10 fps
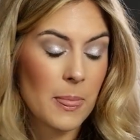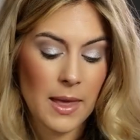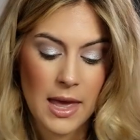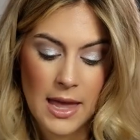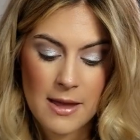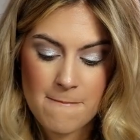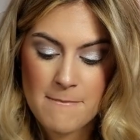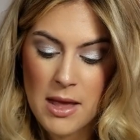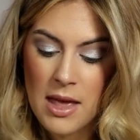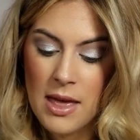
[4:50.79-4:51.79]
Okay,
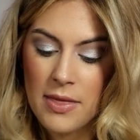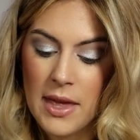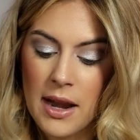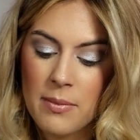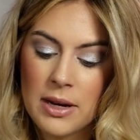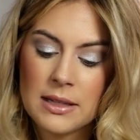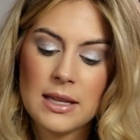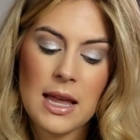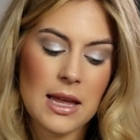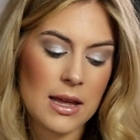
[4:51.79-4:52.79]
then I'm going to
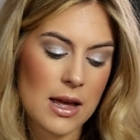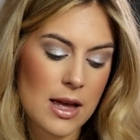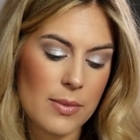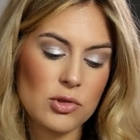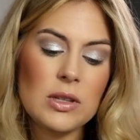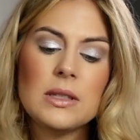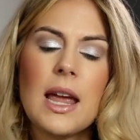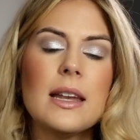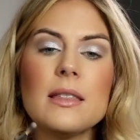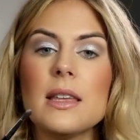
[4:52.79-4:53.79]
take just
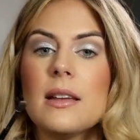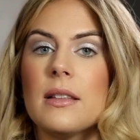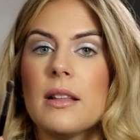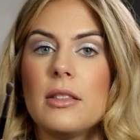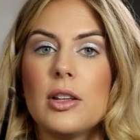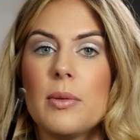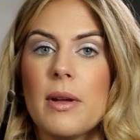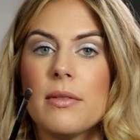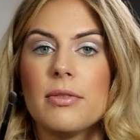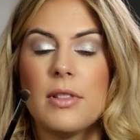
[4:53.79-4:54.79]
anything a little
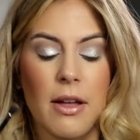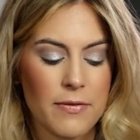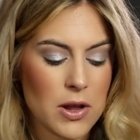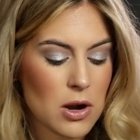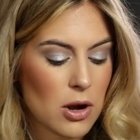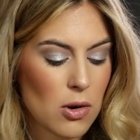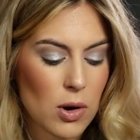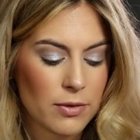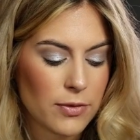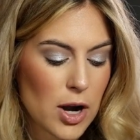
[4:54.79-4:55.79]
bit fluffier
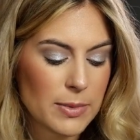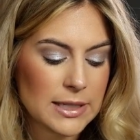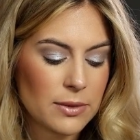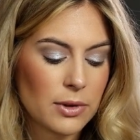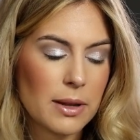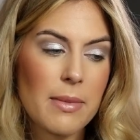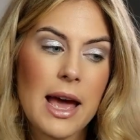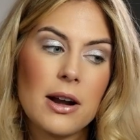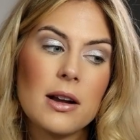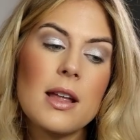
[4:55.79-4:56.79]
or firm, it doesn't really
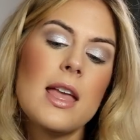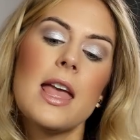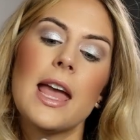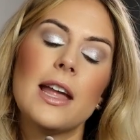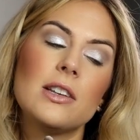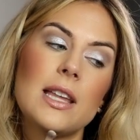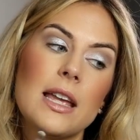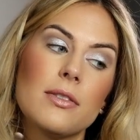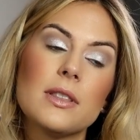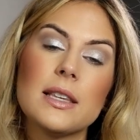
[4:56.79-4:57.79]
matter, and
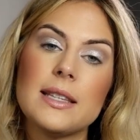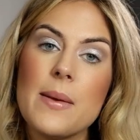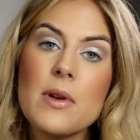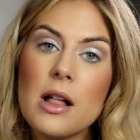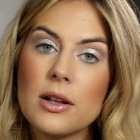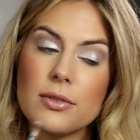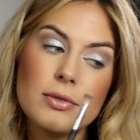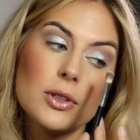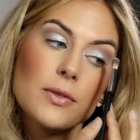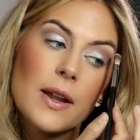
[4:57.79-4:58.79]
take the same color,
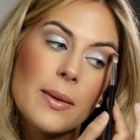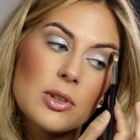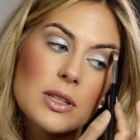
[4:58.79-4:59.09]
Phloof, and I'm just